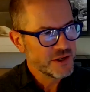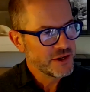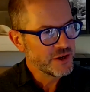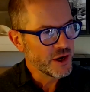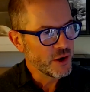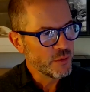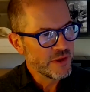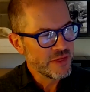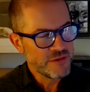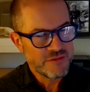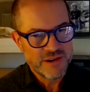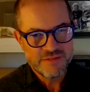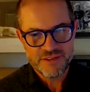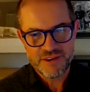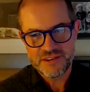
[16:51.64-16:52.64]
you know, when the
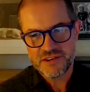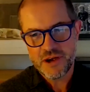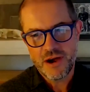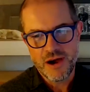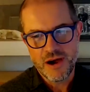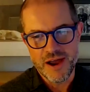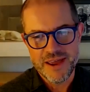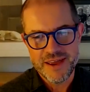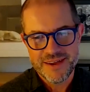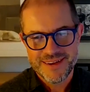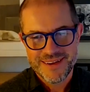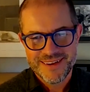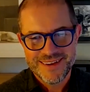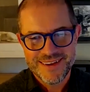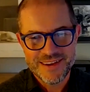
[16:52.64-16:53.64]
river is high,
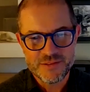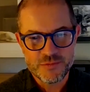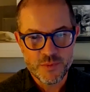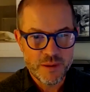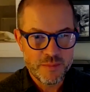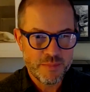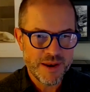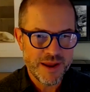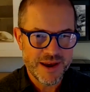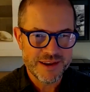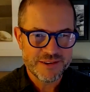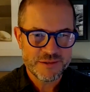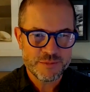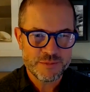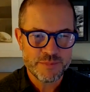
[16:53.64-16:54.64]
is one
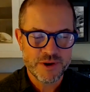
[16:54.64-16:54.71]
place,